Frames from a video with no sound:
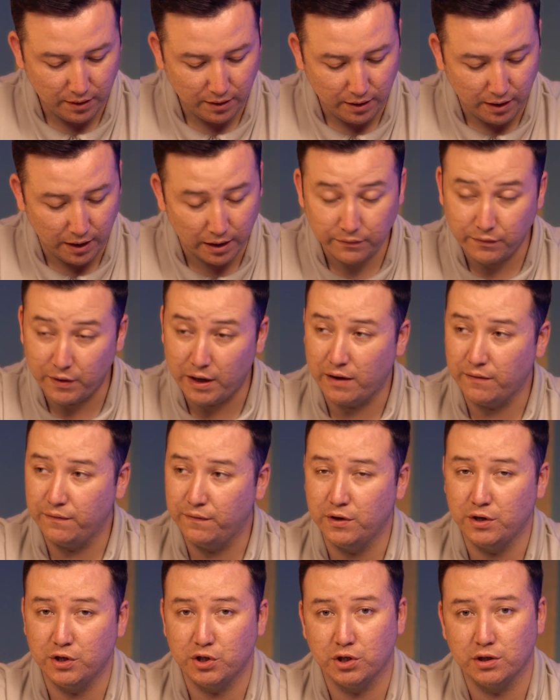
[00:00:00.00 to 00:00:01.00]
And we have
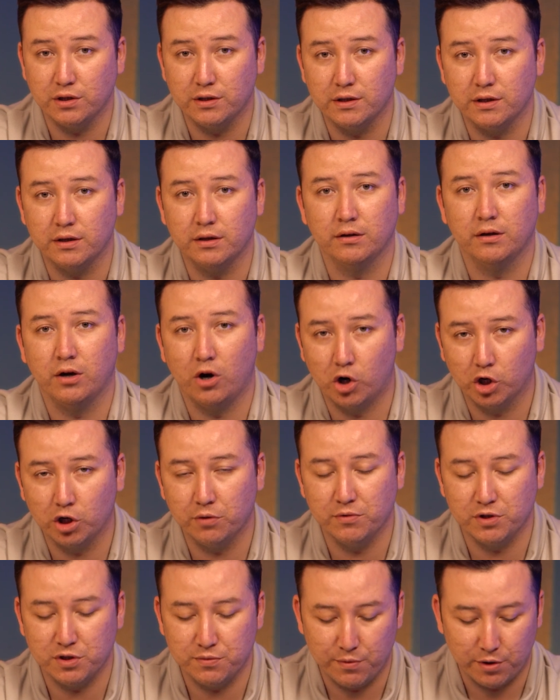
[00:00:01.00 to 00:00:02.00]
finished the
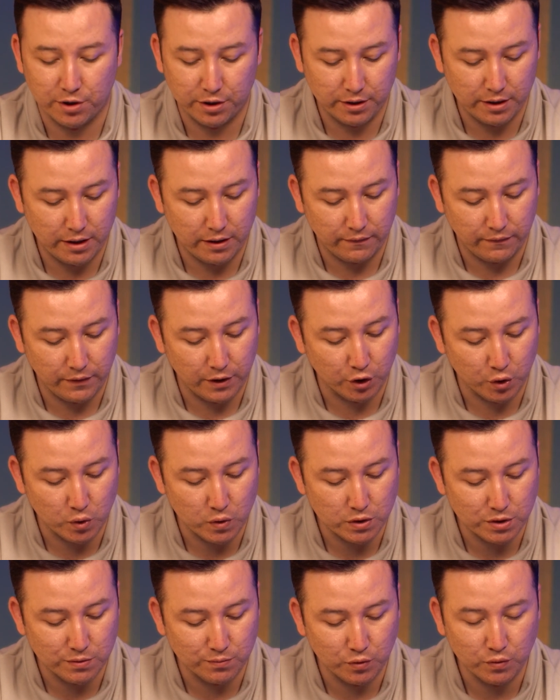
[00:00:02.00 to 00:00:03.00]
arguments part. Now we are
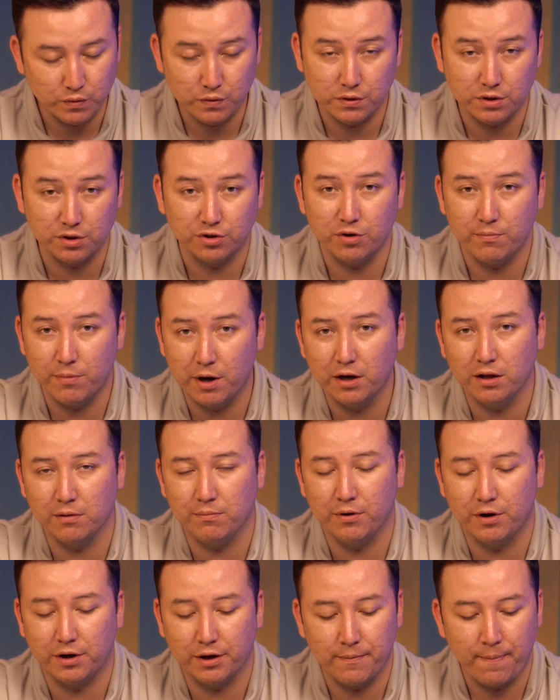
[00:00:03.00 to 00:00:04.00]
going to move to the rebuttal
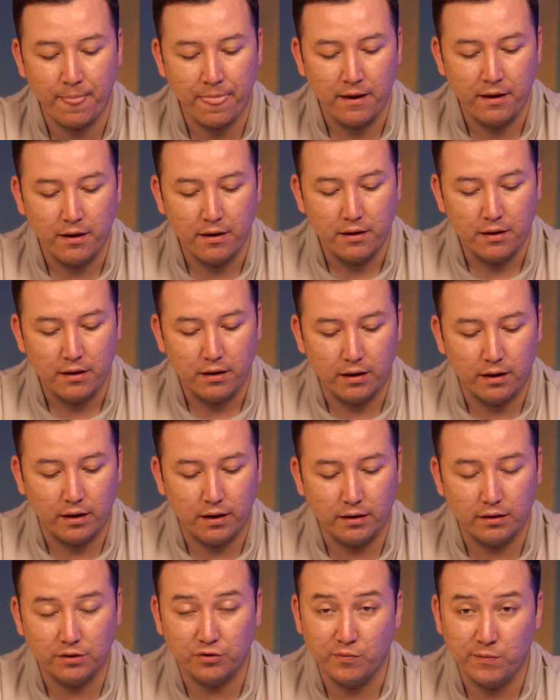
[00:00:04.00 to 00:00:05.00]
part.
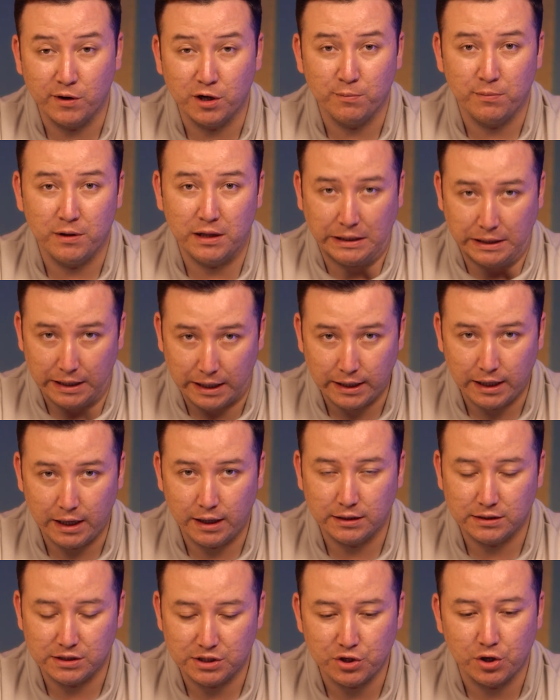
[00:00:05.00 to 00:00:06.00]
And the rebuttal part
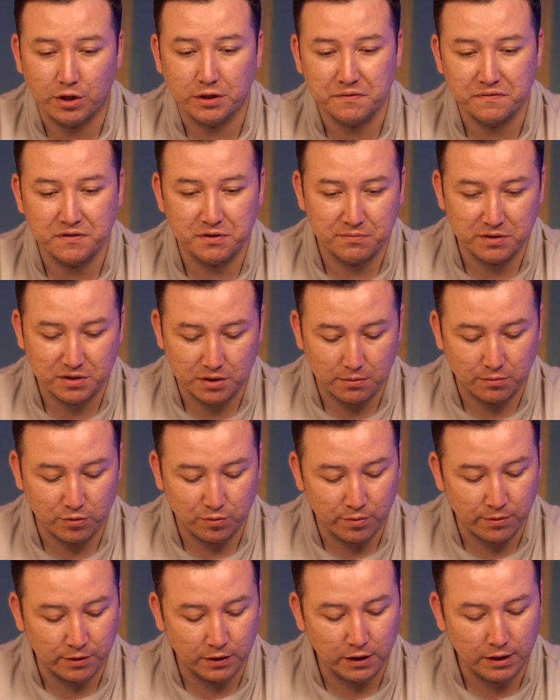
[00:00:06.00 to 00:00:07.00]
again started with Mr. Abu
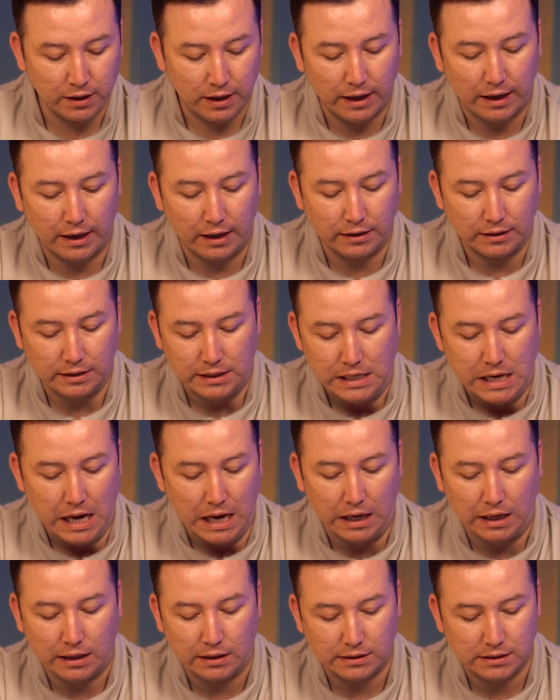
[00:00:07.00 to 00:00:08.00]
Bakr, and he
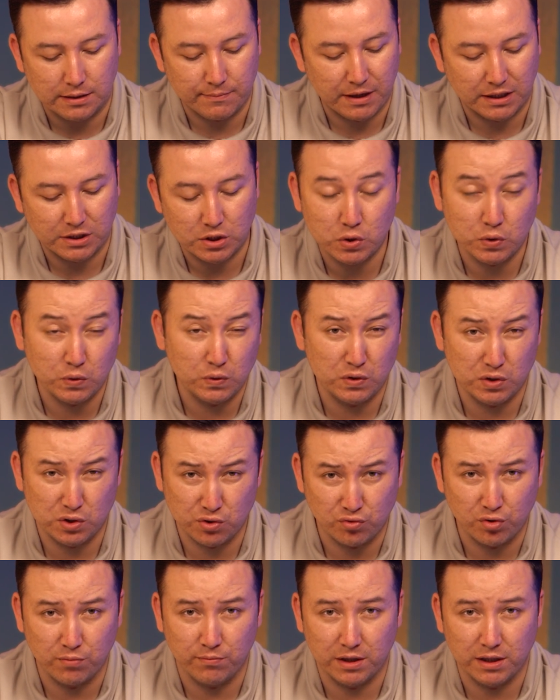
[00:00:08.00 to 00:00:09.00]
has about 2 to
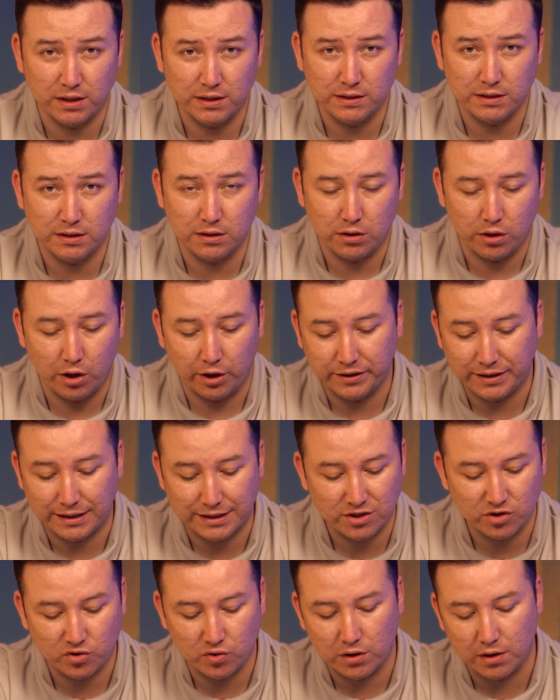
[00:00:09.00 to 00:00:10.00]
3 minutes, not
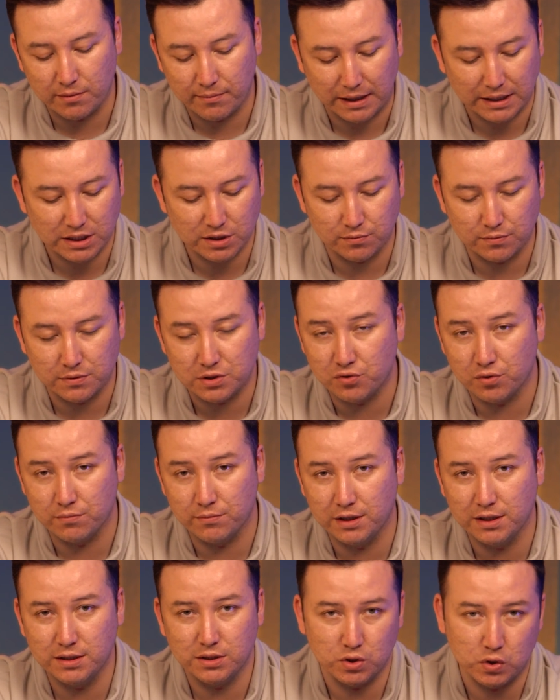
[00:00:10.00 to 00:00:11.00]
necessarily a maximum 3
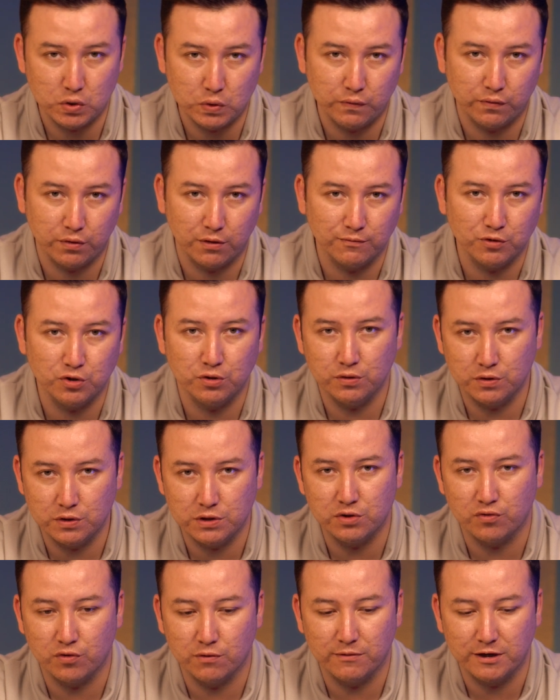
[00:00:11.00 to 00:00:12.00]
minutes, from 2 to
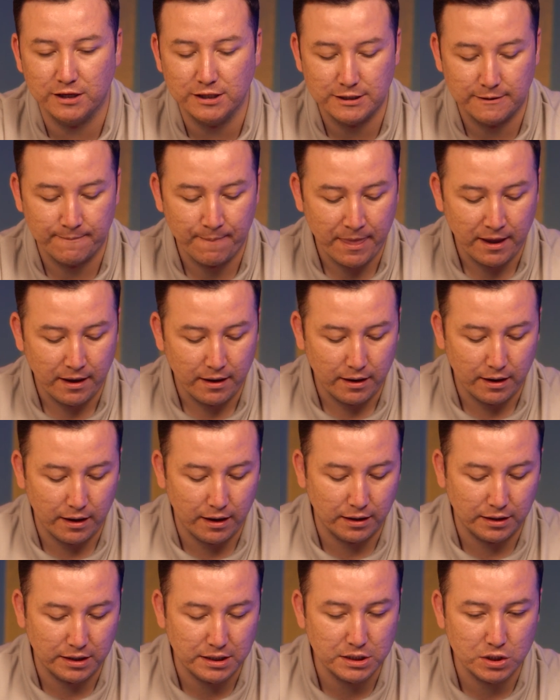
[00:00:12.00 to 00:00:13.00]
3 minutes,
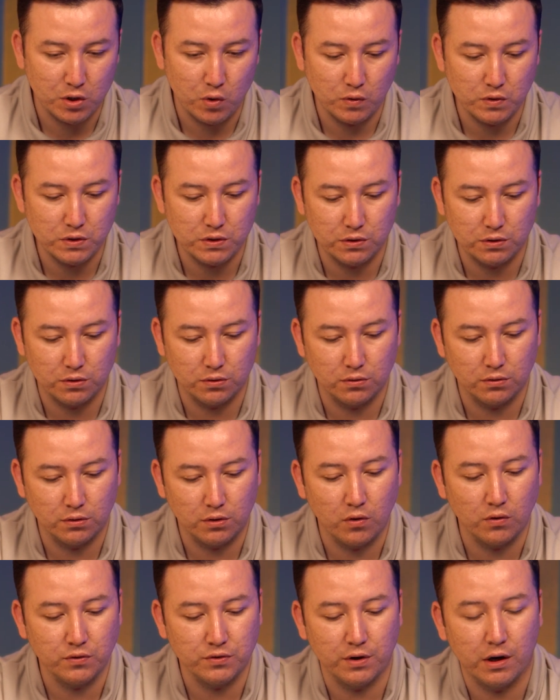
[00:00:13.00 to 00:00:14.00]
and he's going to
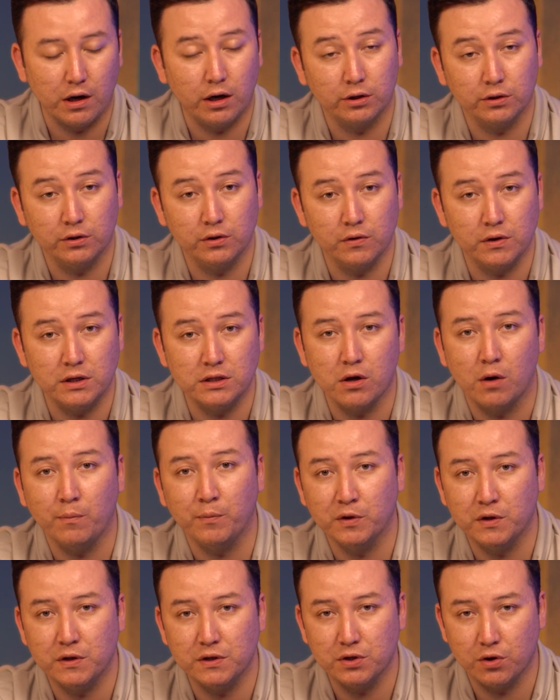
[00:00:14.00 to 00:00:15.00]
counter-argue his
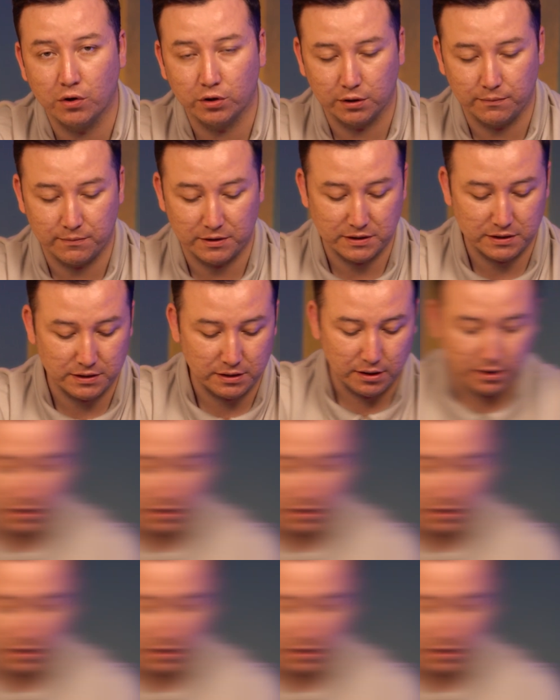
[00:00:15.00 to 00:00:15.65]
opponent's arguments.